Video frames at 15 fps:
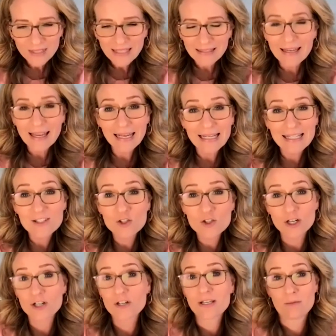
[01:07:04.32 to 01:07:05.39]
getting
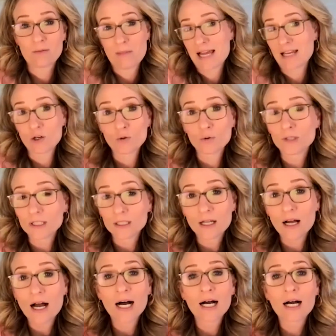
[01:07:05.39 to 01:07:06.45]
started
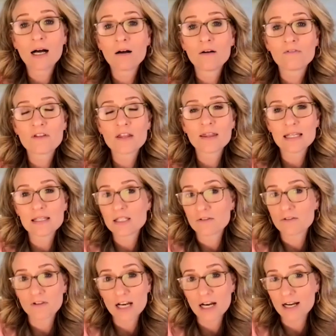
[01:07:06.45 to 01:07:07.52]
manual of these
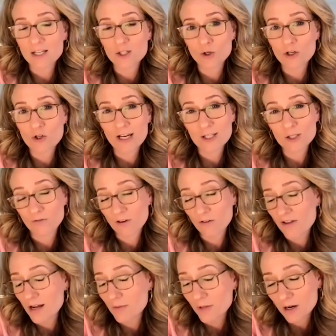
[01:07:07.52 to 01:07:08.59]
different areas to address. So if you
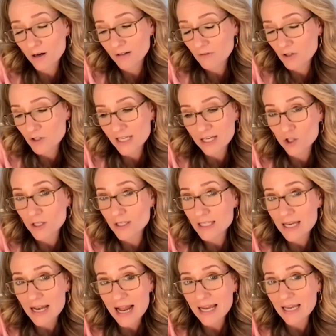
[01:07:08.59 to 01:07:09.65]
found the conversation
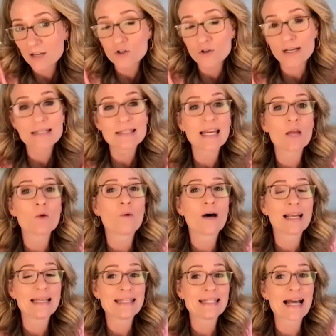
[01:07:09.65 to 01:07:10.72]
today interesting and want
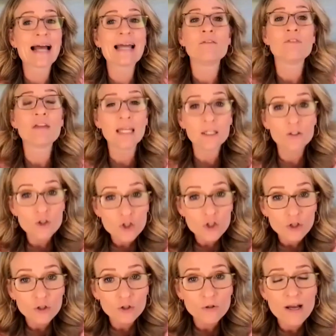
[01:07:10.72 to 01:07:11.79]
to dive
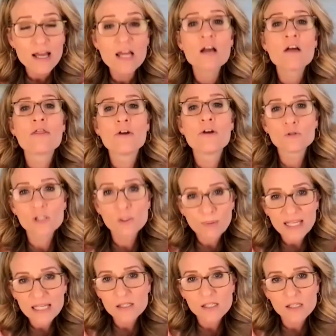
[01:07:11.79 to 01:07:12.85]
into those
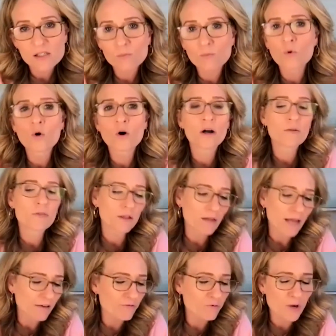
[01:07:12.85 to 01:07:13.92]
pieces more, the
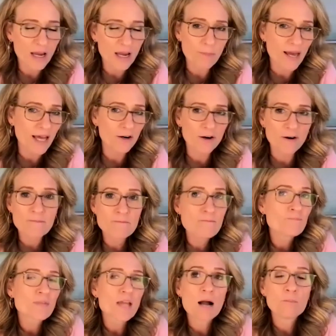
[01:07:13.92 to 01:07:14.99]
Life Will Get Better
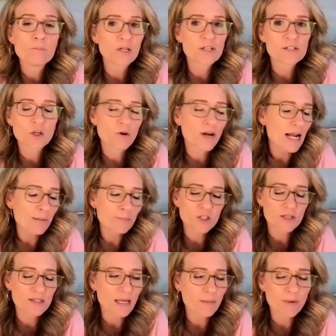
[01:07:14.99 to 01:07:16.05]
book is a great option.
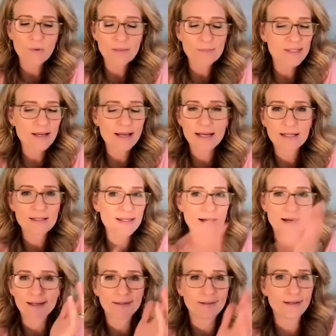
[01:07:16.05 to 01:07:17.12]
It's on my website. It's
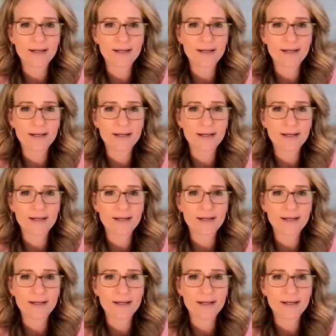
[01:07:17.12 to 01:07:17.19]
on